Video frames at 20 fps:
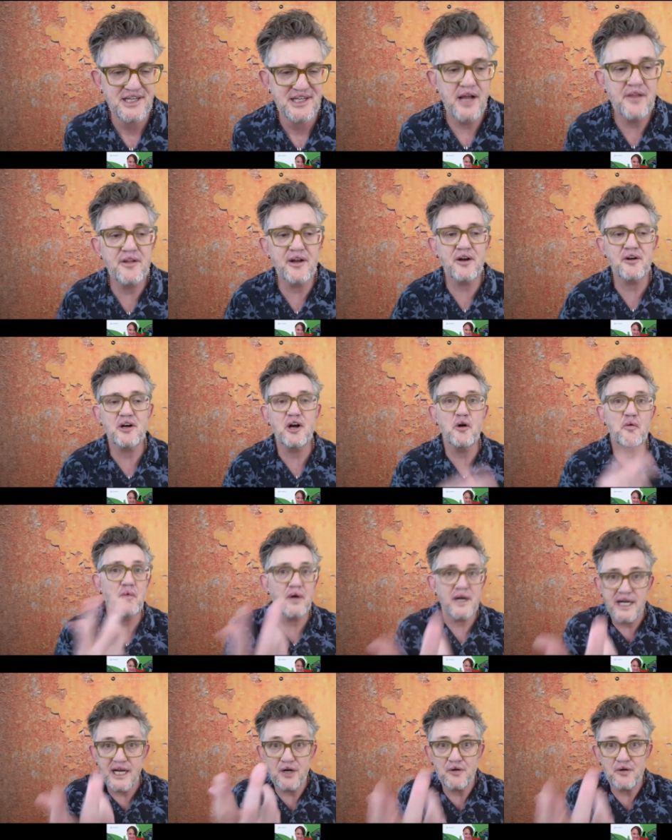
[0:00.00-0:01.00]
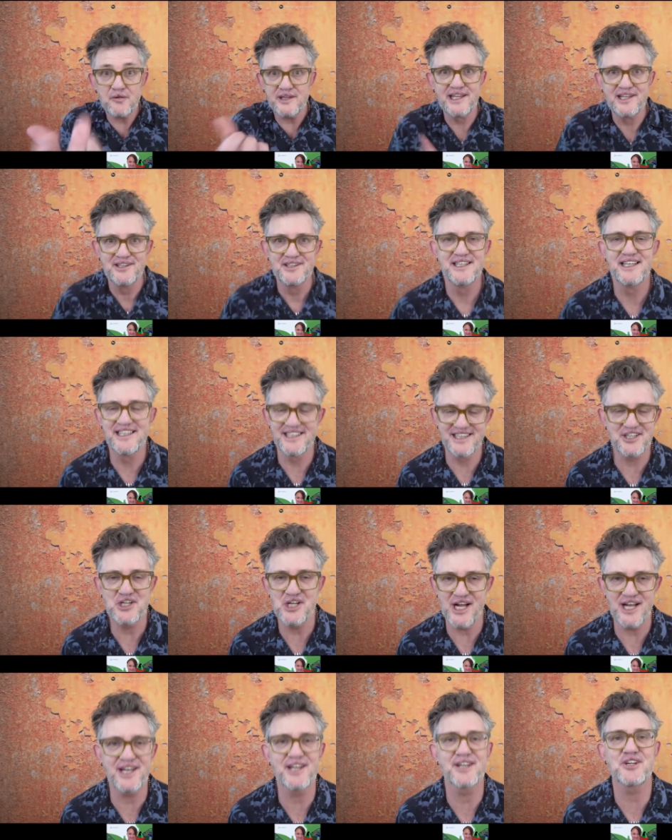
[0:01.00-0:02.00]
And then I'll go, what else is a
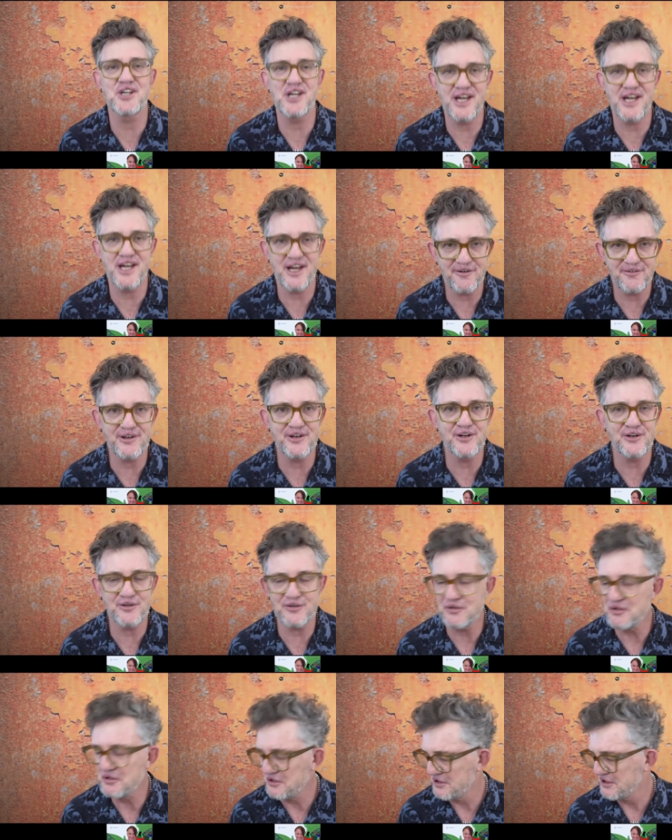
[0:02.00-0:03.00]
challenge here for you?